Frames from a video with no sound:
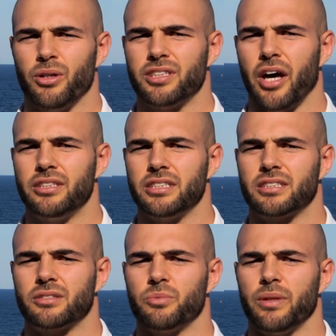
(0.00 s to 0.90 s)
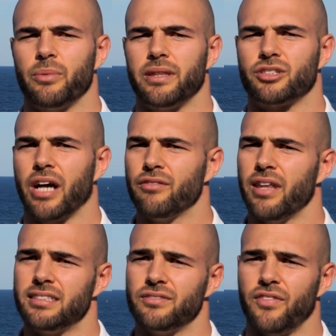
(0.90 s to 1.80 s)
also just with the travel
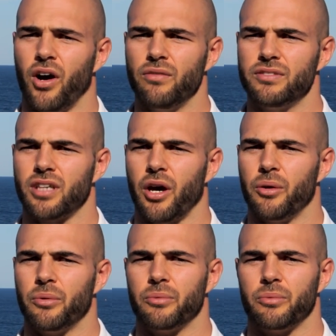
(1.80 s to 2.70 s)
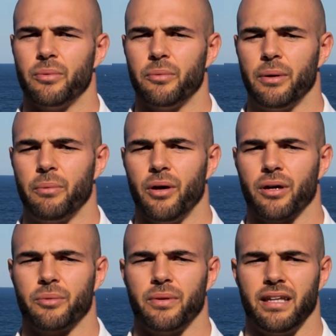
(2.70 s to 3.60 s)
that's involved. So we
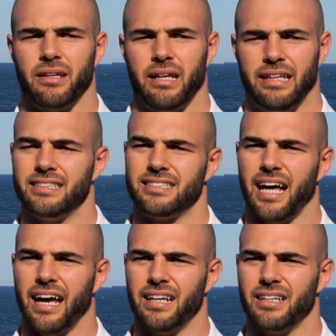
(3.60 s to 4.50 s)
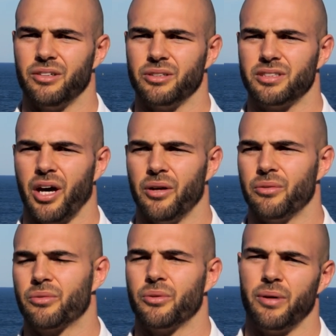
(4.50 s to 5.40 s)
work within interstate and also
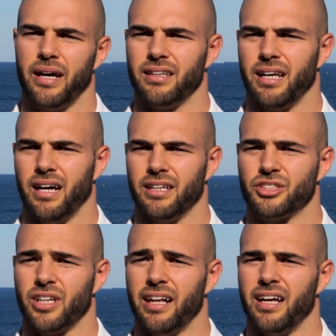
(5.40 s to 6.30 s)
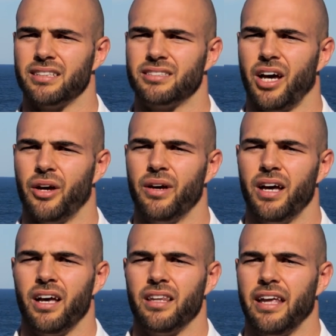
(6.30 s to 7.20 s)
throughout Australia. So
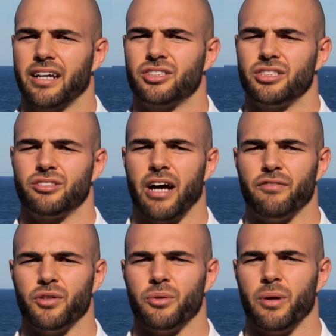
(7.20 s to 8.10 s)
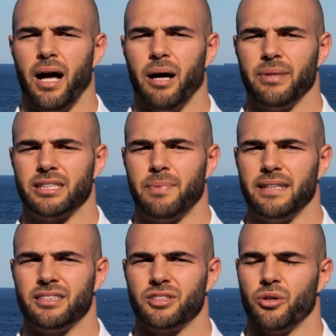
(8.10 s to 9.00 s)
the extra travel
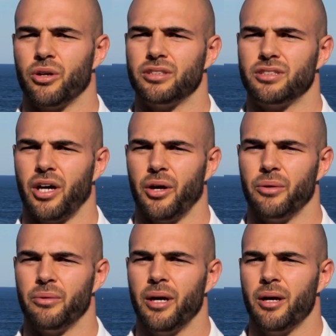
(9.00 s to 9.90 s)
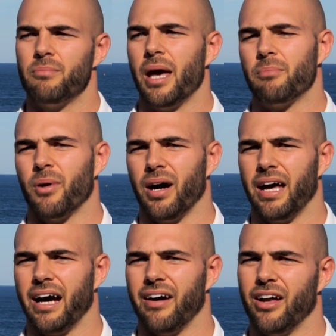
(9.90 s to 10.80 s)
expenses are also met
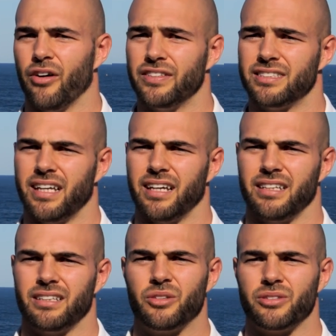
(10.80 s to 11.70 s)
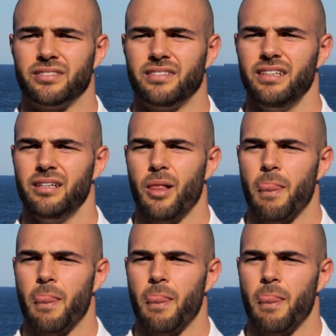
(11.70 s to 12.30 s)
by our head office down in North Sydney.